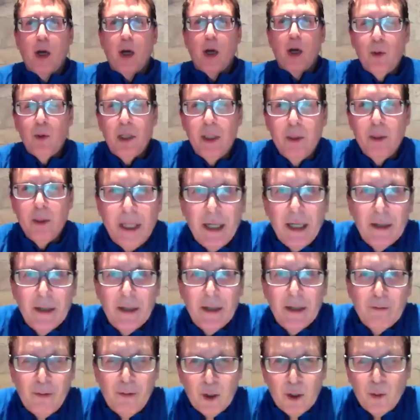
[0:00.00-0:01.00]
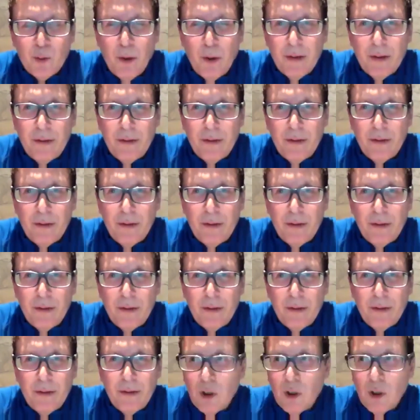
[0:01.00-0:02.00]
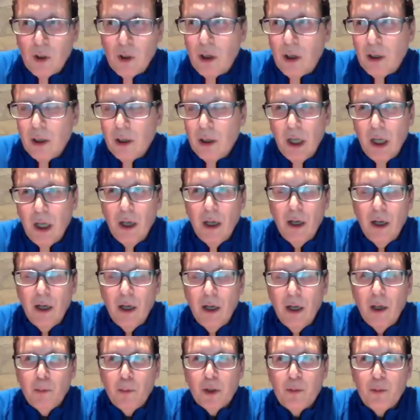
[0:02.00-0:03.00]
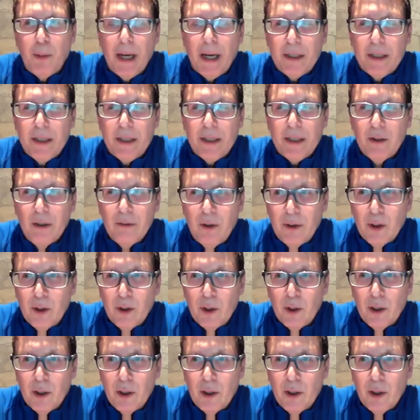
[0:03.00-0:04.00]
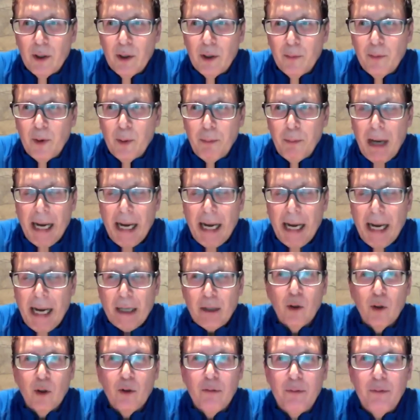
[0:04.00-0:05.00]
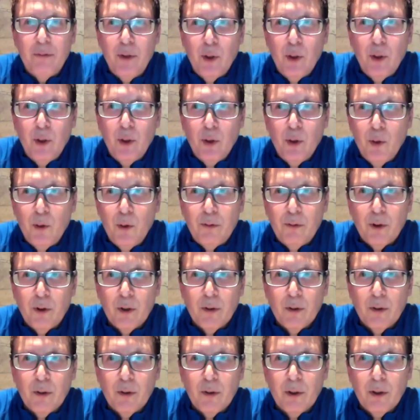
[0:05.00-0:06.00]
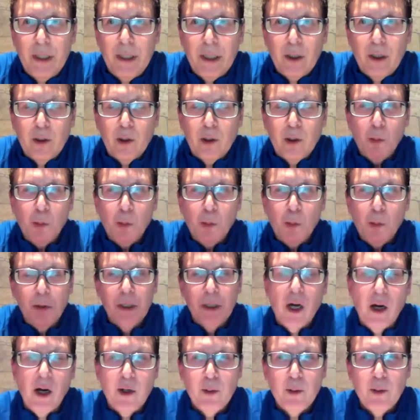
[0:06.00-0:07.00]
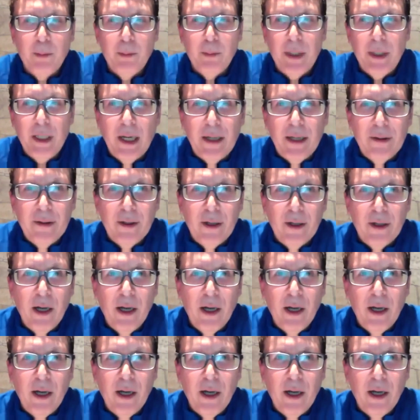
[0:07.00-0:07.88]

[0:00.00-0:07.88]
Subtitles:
we begin first with your overall perspective on the macro view for the global economy and the